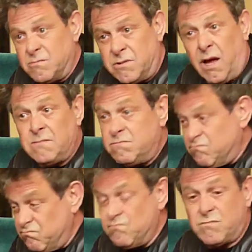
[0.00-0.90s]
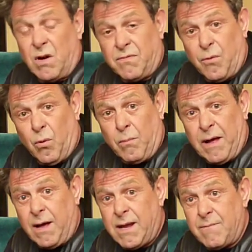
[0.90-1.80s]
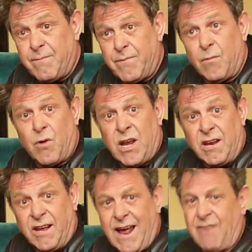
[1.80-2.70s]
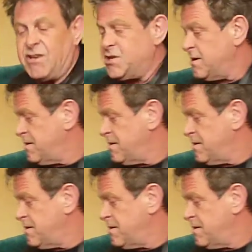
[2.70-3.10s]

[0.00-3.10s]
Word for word: So I thought about it, went in the garage.